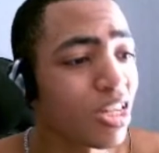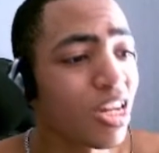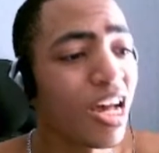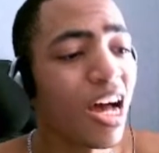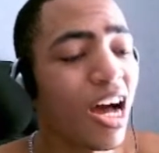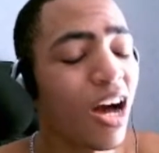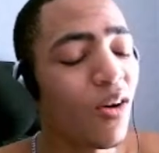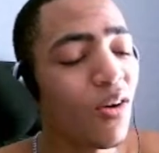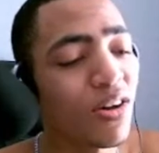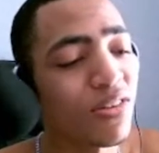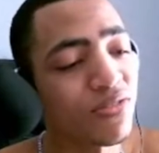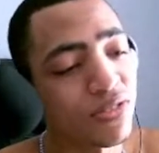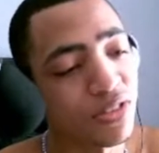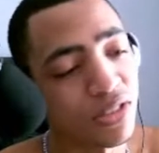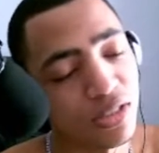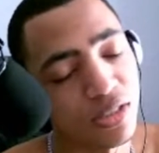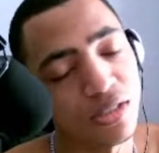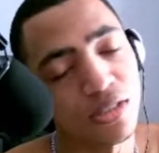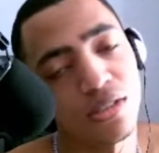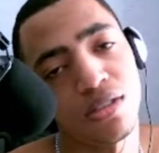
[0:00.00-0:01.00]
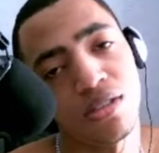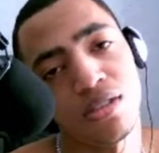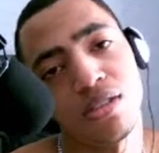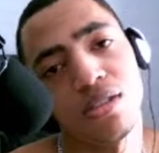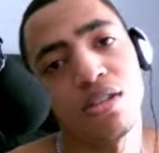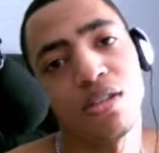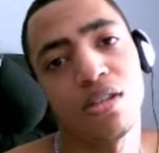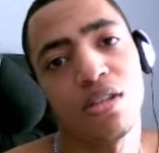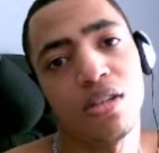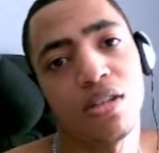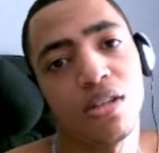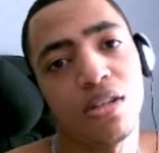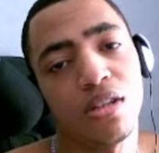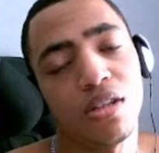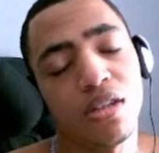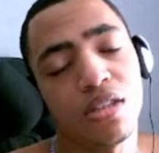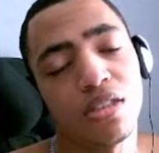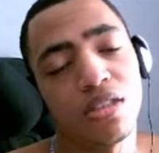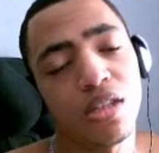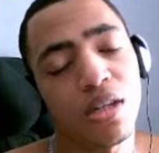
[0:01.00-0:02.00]
However,
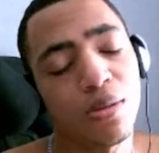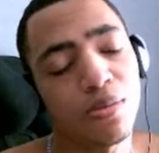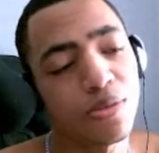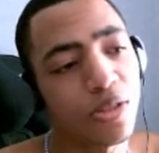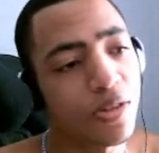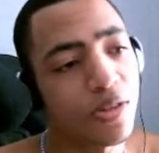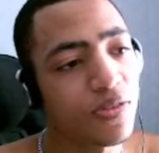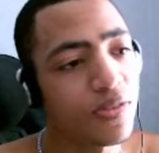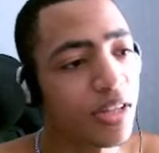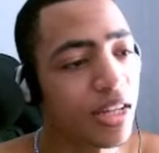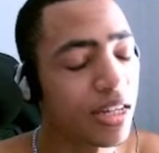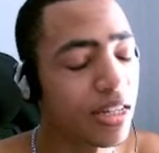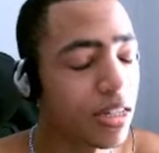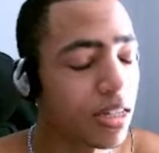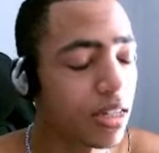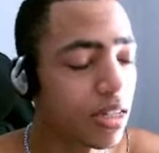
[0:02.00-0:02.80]
in terms of like